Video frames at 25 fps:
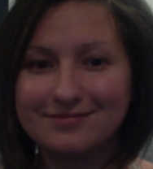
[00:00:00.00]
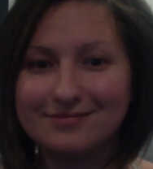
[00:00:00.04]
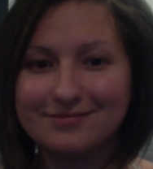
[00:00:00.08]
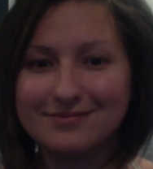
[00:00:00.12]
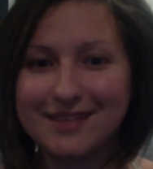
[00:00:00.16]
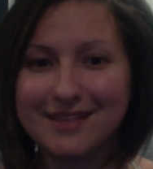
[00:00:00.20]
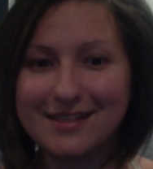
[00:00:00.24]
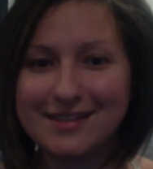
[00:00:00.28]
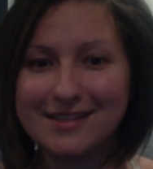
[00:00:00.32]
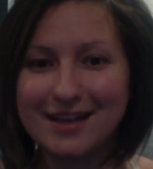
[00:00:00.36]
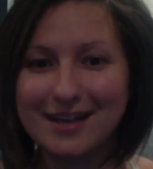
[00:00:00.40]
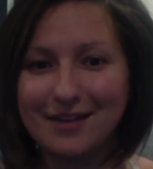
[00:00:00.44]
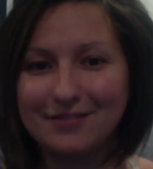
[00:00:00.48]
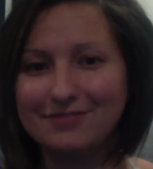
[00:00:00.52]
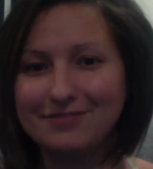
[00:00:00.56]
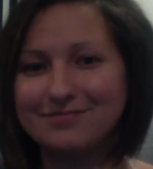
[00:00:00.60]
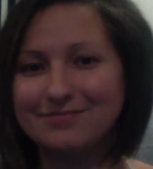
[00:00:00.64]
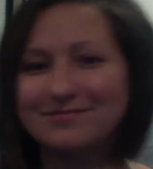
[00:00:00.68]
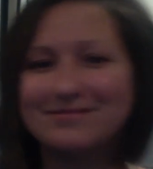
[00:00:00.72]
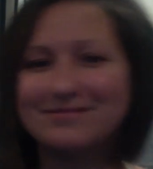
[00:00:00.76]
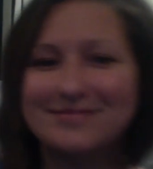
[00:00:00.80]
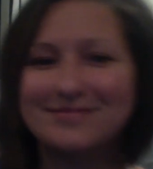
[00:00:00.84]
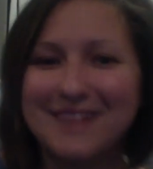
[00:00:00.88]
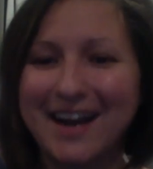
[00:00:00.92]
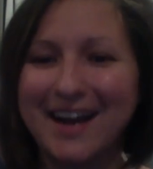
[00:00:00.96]
That's all.
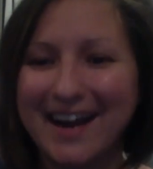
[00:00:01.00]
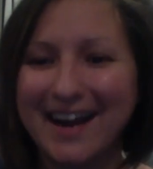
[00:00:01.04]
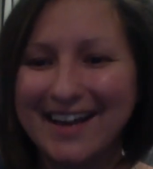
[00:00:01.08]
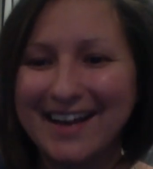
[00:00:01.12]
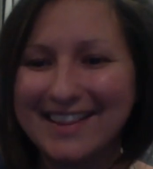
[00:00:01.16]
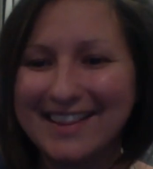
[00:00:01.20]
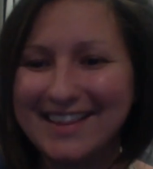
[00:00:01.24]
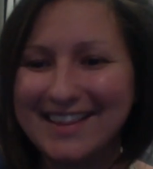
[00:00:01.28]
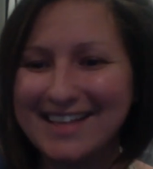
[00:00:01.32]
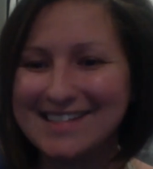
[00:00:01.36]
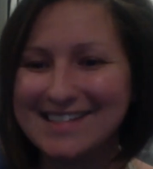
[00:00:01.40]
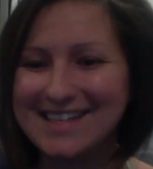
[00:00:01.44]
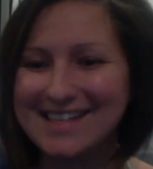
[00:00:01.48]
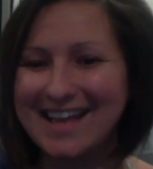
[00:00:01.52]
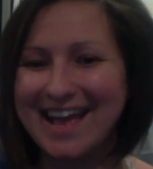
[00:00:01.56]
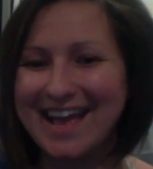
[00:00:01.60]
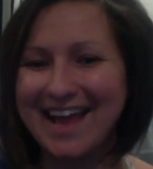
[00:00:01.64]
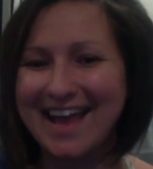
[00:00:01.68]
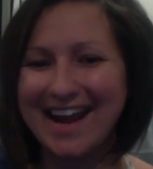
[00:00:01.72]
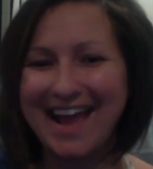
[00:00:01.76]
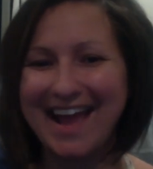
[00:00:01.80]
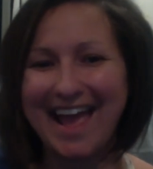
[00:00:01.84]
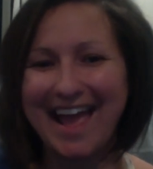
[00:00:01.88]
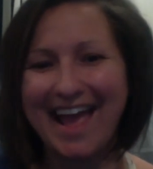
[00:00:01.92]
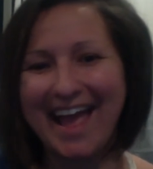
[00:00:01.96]
All right, thanks
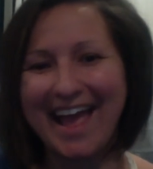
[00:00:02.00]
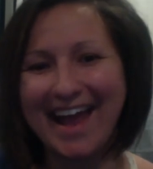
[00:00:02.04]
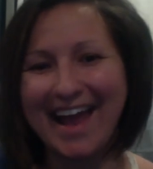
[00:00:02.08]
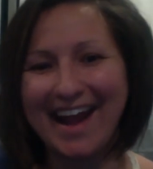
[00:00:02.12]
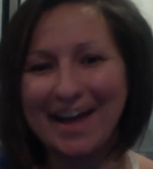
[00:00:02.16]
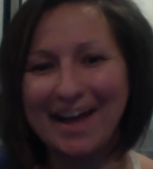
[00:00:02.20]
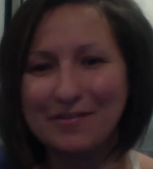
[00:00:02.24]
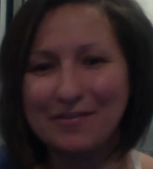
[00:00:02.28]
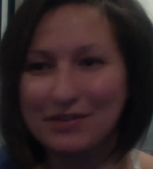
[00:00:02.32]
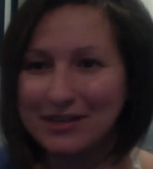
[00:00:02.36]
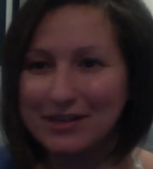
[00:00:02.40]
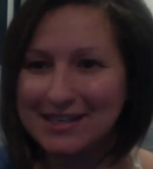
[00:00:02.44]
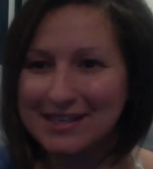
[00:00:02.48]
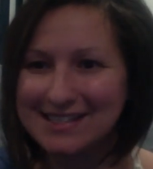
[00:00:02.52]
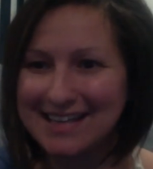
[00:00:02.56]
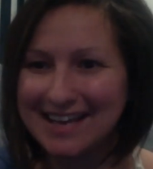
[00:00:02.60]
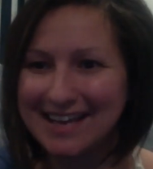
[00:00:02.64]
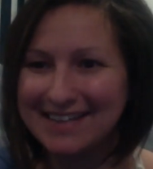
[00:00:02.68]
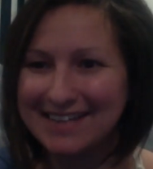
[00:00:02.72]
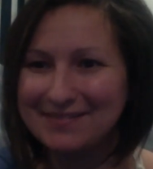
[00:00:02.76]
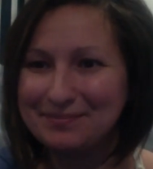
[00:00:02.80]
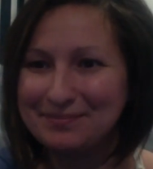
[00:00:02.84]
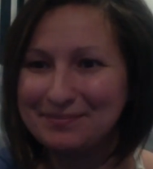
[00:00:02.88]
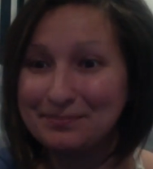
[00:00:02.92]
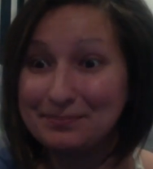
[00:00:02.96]
again, and have a great
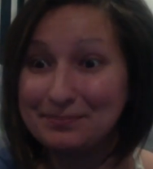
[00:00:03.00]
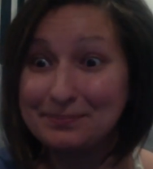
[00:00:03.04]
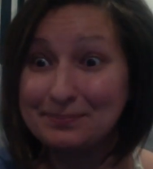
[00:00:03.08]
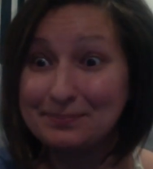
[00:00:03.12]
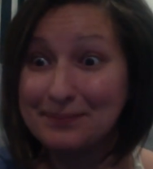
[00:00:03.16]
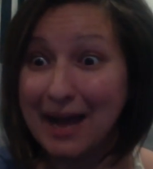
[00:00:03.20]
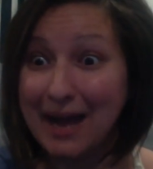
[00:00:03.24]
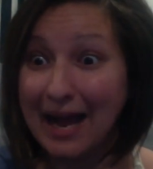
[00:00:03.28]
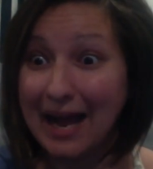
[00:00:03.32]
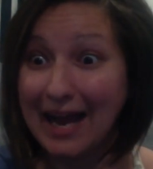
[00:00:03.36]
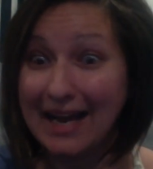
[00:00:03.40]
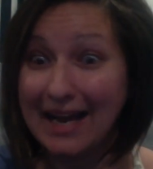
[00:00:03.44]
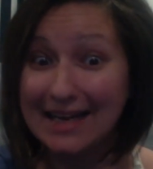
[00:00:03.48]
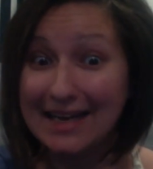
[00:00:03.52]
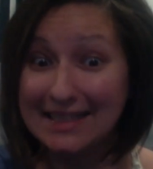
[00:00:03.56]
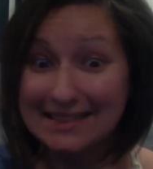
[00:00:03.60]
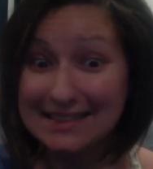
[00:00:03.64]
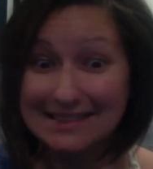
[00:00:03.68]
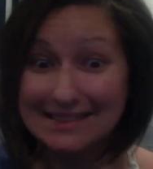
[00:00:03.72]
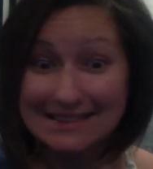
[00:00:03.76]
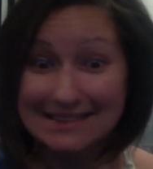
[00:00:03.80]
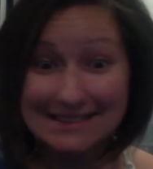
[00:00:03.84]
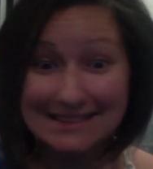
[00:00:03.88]
day. Bye.